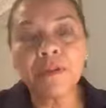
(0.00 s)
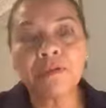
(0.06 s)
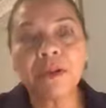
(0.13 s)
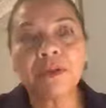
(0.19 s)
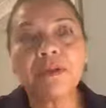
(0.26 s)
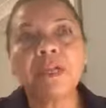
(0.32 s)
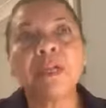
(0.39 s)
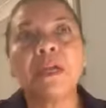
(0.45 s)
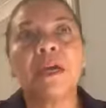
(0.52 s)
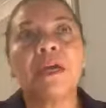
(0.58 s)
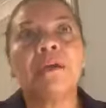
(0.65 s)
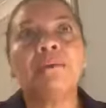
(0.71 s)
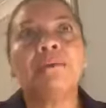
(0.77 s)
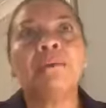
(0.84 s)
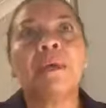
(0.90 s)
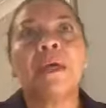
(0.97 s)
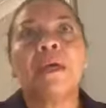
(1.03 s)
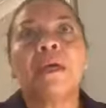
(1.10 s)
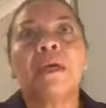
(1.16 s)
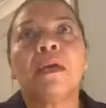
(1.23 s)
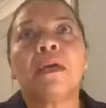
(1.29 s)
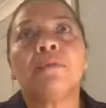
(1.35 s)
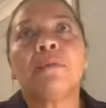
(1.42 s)
on a very,
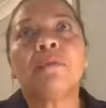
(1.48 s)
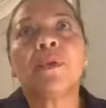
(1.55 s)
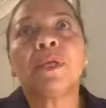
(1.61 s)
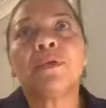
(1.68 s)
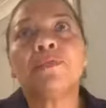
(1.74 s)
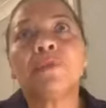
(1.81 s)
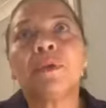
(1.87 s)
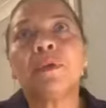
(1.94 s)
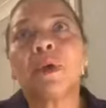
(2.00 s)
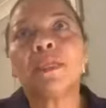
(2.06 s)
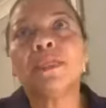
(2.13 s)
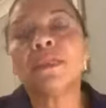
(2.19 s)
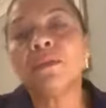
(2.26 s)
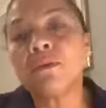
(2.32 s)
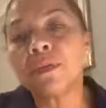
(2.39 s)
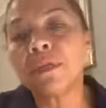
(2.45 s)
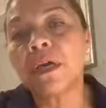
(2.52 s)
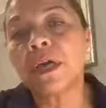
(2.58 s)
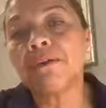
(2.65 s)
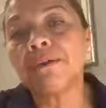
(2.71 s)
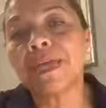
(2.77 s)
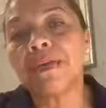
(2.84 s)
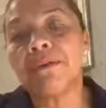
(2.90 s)
been working for quite a long
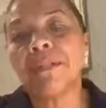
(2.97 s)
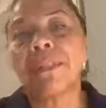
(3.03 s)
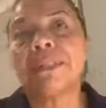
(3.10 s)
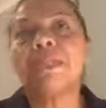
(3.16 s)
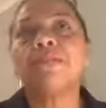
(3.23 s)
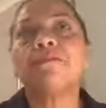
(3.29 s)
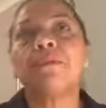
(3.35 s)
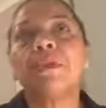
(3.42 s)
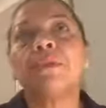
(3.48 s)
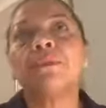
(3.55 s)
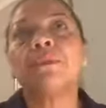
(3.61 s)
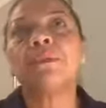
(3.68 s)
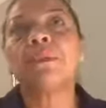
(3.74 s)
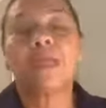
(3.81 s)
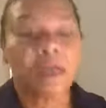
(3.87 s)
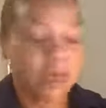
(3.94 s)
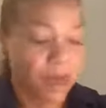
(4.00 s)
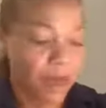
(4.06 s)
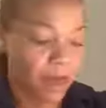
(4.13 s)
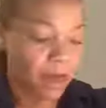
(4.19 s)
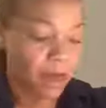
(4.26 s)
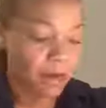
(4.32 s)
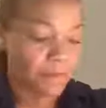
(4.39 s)
time now in this field,
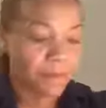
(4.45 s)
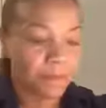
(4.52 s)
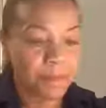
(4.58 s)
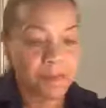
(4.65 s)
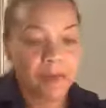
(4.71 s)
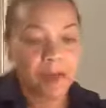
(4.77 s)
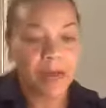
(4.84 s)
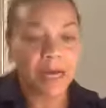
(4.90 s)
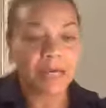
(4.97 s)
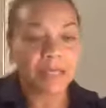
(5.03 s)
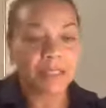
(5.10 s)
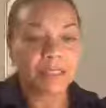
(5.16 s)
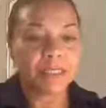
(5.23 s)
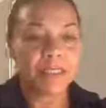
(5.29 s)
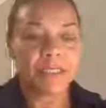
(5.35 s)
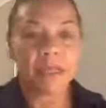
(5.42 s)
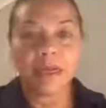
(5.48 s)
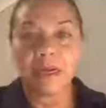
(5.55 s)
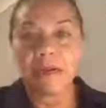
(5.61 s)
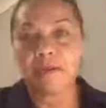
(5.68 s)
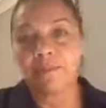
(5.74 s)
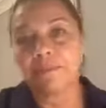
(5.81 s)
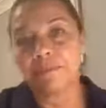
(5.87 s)
and
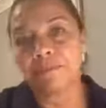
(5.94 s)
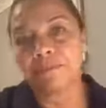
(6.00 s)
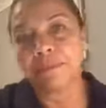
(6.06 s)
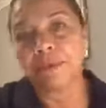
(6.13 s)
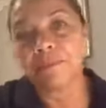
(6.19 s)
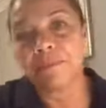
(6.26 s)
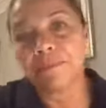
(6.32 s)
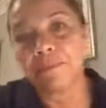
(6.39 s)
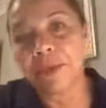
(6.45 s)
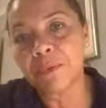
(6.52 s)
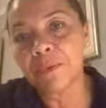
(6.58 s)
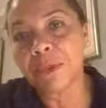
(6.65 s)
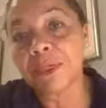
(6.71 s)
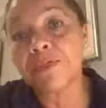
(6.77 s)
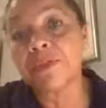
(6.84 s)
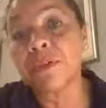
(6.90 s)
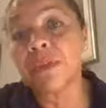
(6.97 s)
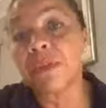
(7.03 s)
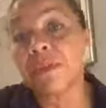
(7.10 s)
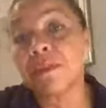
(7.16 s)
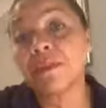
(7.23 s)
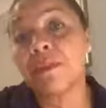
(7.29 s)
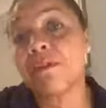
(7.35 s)
my work
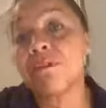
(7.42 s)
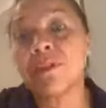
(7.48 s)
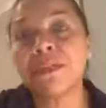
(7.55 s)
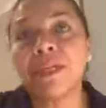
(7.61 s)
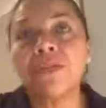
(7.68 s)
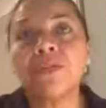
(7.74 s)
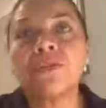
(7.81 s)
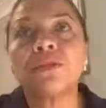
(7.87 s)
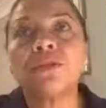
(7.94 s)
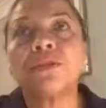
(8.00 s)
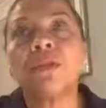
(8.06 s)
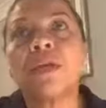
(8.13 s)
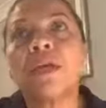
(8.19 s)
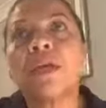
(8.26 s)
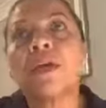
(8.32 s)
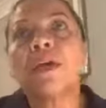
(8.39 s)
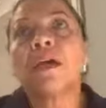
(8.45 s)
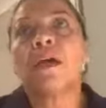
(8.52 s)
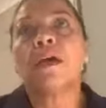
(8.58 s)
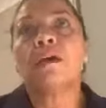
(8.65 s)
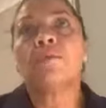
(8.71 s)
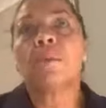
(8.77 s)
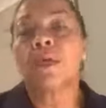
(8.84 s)
is confidential,
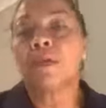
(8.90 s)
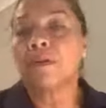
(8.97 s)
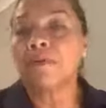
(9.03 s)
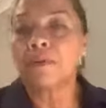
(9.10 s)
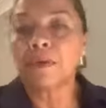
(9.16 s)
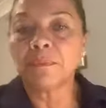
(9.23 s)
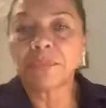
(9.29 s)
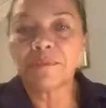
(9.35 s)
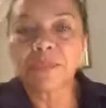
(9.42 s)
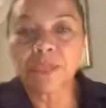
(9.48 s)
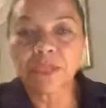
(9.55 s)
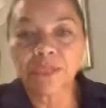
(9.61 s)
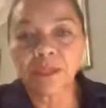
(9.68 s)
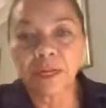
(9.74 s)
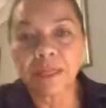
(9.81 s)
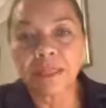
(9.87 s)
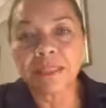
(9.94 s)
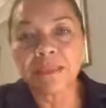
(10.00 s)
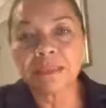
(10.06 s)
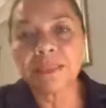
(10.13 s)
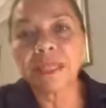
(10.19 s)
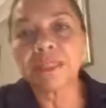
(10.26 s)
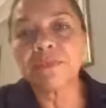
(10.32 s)
and I'm very professional and
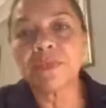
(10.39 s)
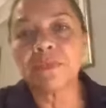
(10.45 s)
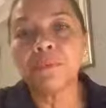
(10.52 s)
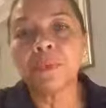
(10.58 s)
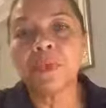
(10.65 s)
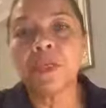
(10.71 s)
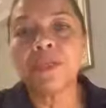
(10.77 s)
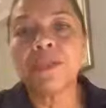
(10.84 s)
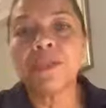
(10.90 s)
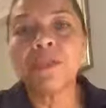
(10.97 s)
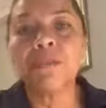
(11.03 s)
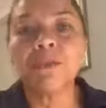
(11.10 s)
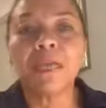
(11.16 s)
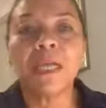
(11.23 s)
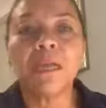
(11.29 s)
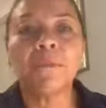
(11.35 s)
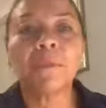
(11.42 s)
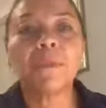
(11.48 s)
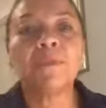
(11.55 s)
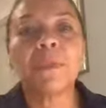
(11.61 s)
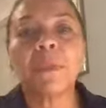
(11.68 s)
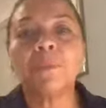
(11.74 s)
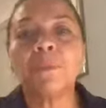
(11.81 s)
successful in what I do in
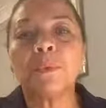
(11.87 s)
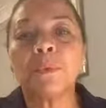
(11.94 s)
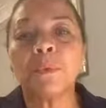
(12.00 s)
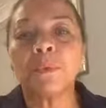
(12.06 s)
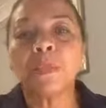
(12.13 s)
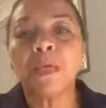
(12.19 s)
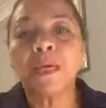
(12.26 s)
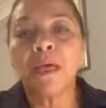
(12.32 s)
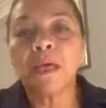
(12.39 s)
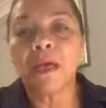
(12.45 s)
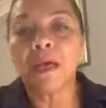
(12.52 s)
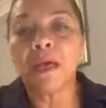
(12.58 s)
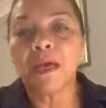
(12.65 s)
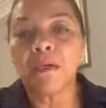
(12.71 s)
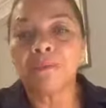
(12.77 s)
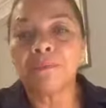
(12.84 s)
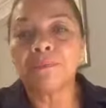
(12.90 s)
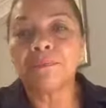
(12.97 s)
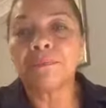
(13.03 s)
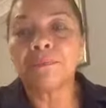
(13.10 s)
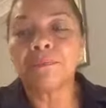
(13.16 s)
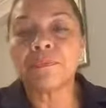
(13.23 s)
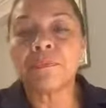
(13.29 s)
helping people
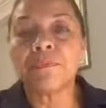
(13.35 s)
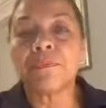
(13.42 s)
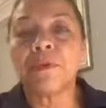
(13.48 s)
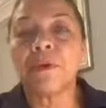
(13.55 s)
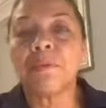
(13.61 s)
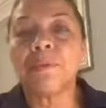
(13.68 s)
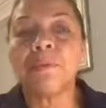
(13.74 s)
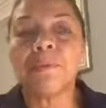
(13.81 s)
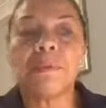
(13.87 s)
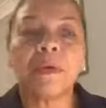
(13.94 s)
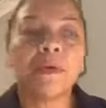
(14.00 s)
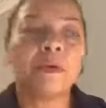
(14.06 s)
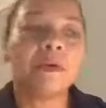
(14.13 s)
from